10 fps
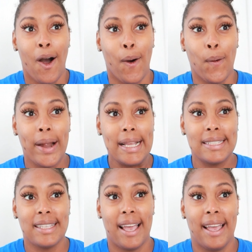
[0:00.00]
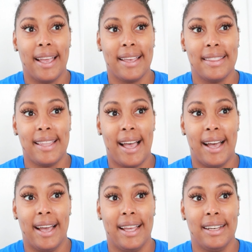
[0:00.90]
or it's saying
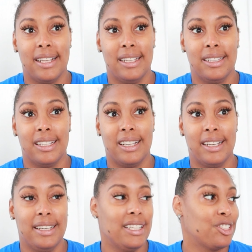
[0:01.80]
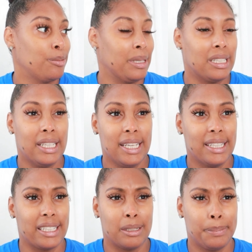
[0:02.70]
that it needs to be clean,
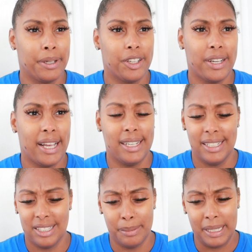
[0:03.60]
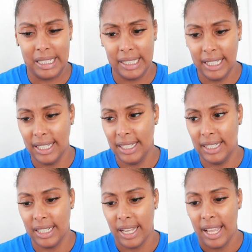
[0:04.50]
like the printer head needs to be
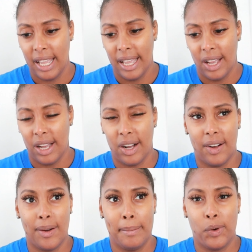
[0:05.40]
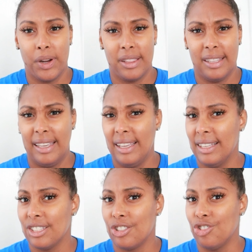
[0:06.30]
cleaned, or the ink
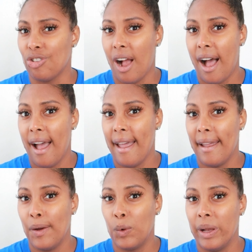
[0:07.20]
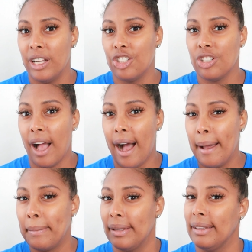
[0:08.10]
is dry, which I
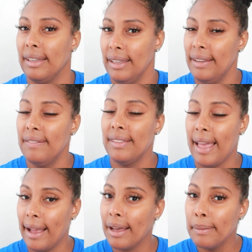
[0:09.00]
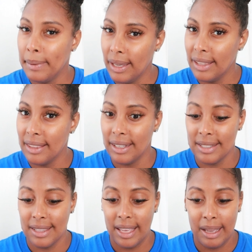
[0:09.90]
believe that could be a
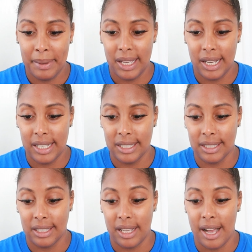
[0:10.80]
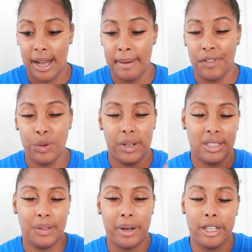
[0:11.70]
thing because if you would have
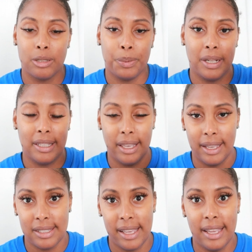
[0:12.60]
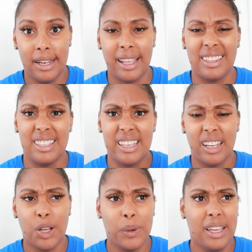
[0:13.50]
seen when I was putting the inks in, like the
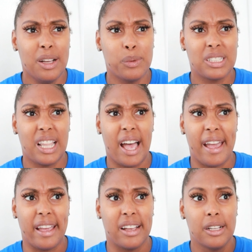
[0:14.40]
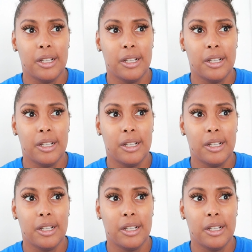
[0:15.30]
yellow ink was like